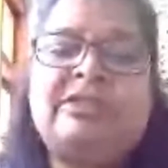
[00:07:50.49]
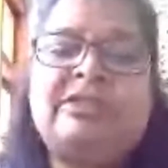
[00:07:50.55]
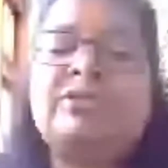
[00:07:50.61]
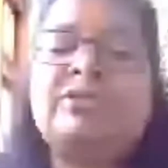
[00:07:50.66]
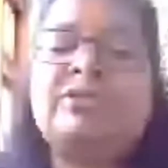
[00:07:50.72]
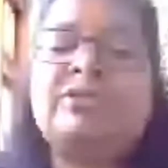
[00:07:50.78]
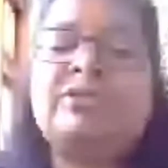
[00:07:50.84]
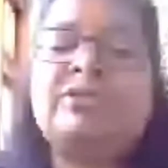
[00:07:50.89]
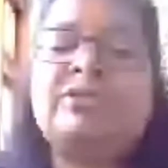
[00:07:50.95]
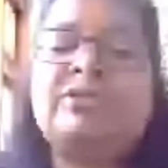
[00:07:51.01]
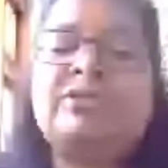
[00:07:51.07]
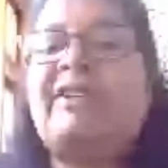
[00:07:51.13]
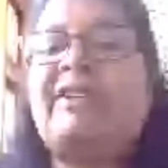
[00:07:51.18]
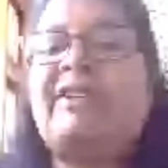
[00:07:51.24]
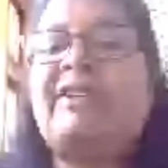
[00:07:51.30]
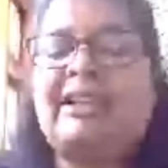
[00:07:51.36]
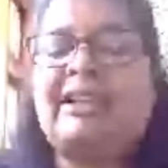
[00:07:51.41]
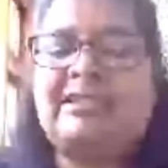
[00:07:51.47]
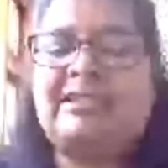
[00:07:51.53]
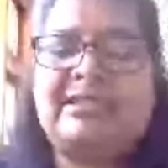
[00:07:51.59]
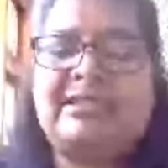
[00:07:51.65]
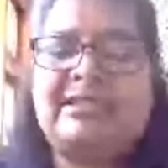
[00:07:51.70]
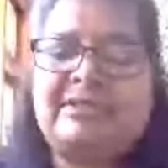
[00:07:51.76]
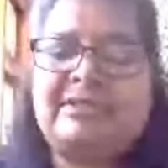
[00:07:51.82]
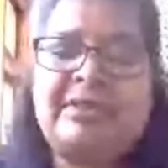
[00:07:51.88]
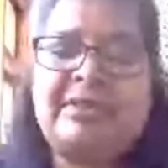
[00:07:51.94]
breeders who do not have
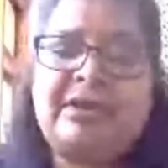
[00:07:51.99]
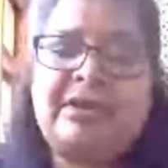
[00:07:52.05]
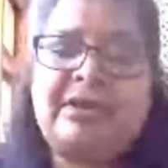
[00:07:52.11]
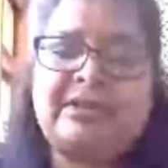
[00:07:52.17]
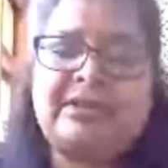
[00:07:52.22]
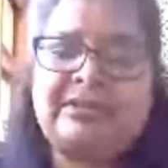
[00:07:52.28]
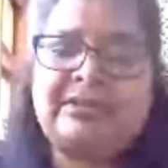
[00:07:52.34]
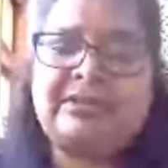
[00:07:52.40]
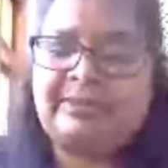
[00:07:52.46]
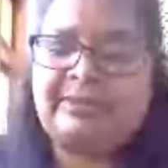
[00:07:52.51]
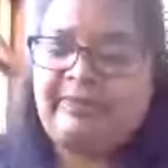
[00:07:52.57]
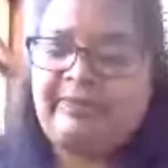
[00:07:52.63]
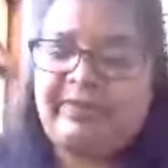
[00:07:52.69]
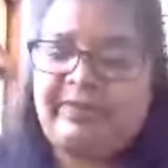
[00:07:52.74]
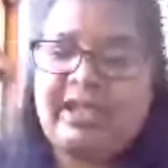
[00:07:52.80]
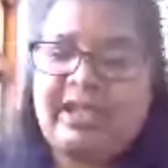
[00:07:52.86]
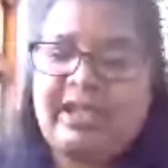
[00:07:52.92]
access to markets.